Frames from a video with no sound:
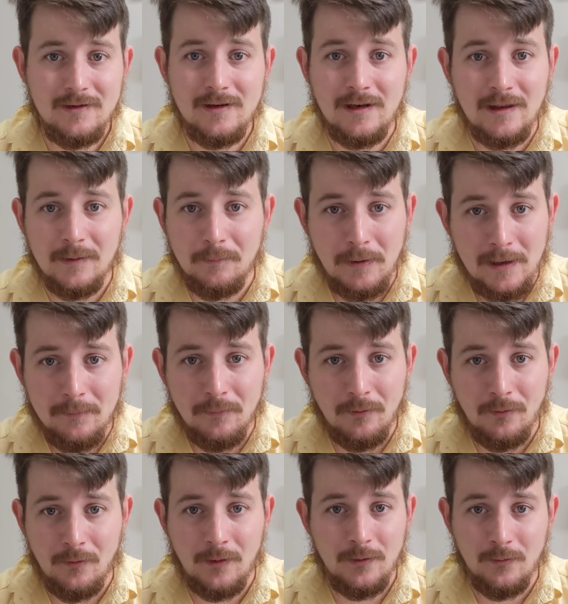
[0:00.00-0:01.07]
to the
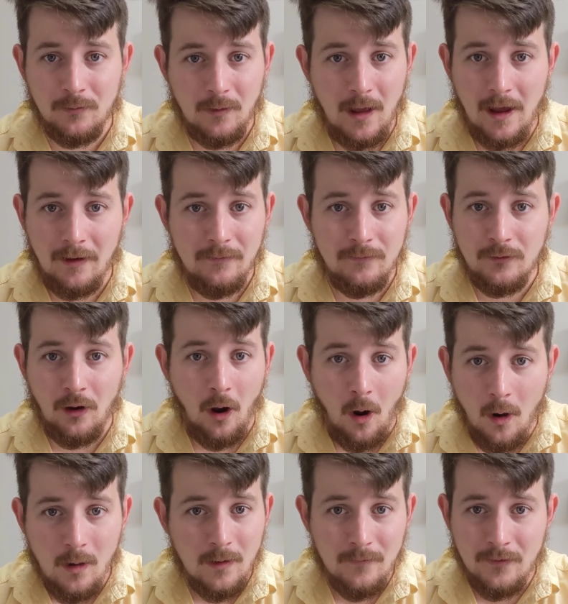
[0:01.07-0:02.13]
people in your life, to
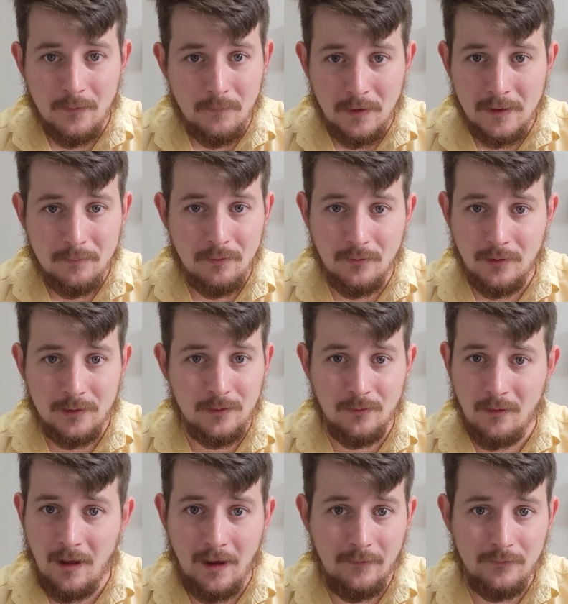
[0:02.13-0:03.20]
all of the people in your
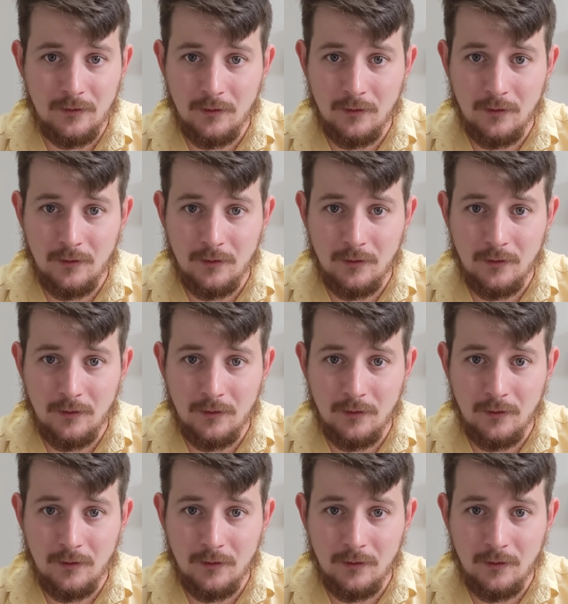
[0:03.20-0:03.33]
life,